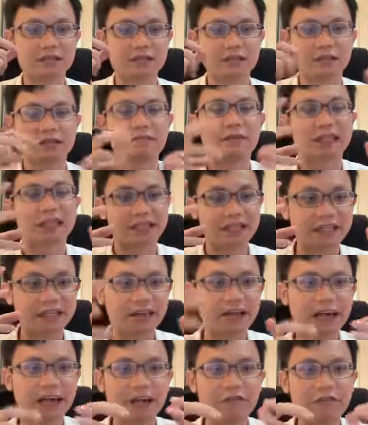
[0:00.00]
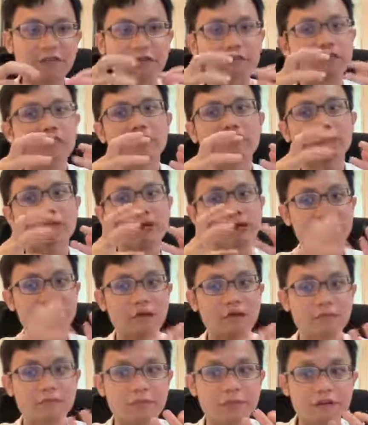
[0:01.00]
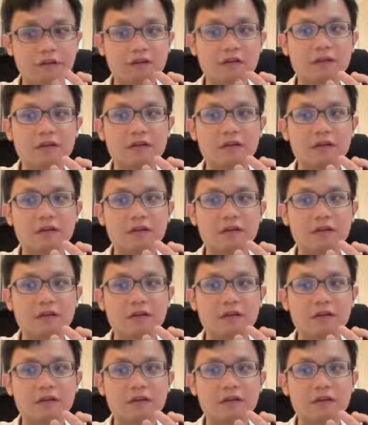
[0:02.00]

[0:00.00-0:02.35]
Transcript: the bacteria will grow in your milk.